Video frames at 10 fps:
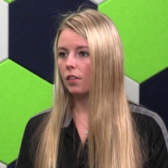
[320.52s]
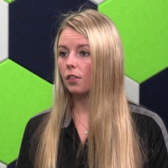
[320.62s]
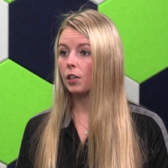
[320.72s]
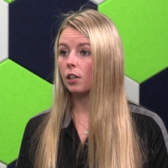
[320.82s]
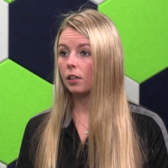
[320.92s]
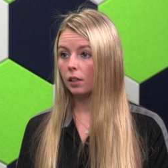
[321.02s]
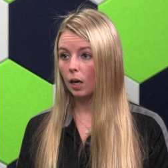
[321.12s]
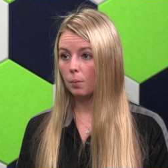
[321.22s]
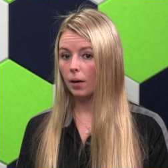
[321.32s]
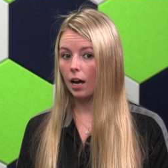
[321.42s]
that they're going to
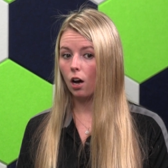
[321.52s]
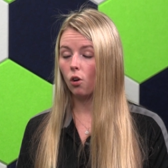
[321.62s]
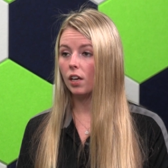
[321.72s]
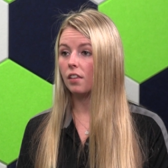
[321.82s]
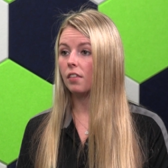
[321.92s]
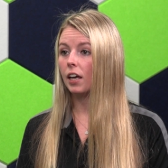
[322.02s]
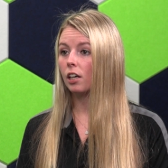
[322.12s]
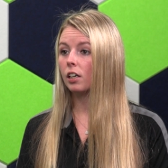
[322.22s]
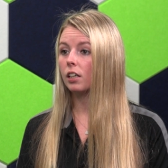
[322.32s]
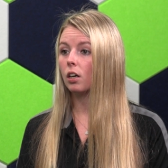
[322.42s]
come out and
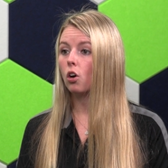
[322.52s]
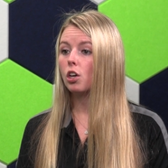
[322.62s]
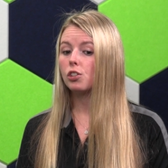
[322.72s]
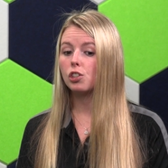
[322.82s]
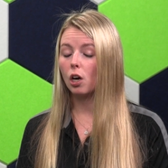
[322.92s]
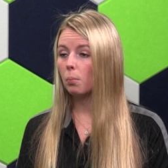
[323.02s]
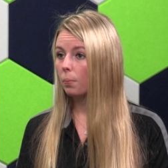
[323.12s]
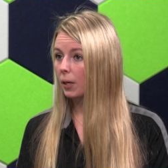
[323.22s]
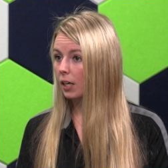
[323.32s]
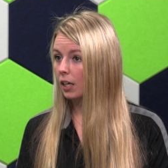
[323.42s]
they're going to
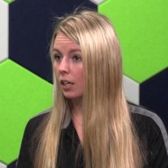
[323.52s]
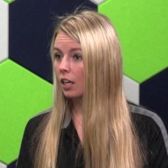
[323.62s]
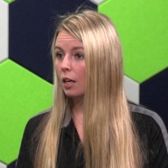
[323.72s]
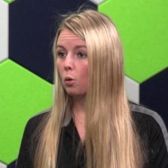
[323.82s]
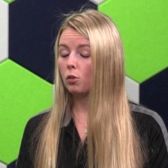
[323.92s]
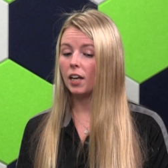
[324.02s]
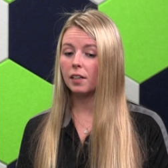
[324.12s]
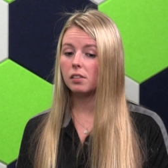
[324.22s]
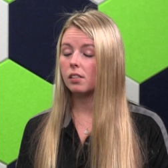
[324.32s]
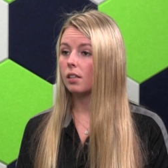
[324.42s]
jump in
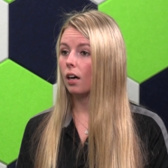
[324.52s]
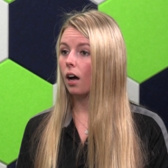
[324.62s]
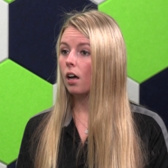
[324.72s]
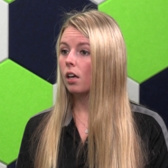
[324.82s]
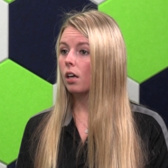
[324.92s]
next to the